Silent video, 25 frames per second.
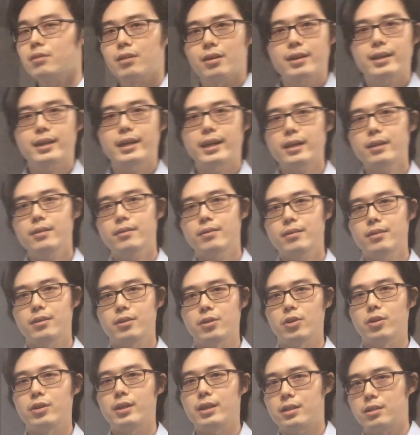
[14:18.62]
Okay?
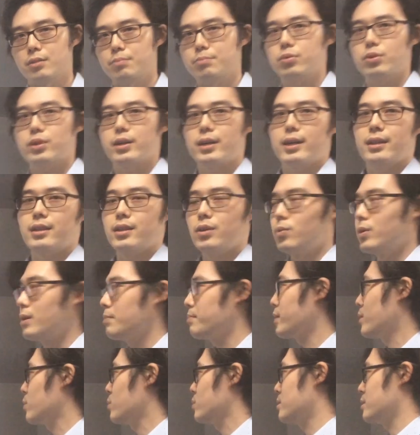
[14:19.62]
No need to put it under
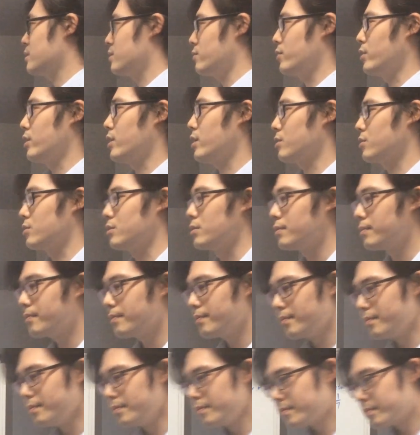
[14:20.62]
1 because it's vertical.
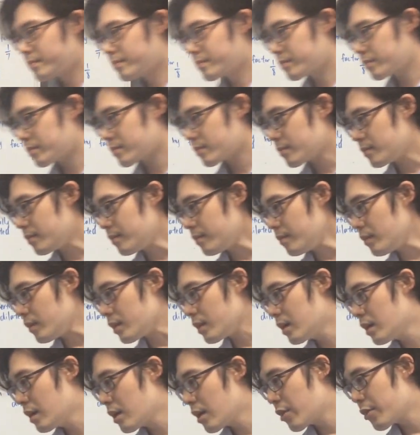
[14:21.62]

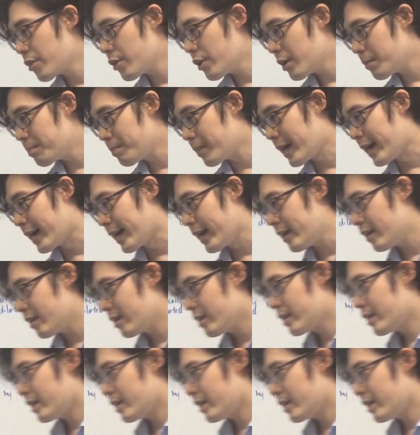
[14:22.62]
Third part,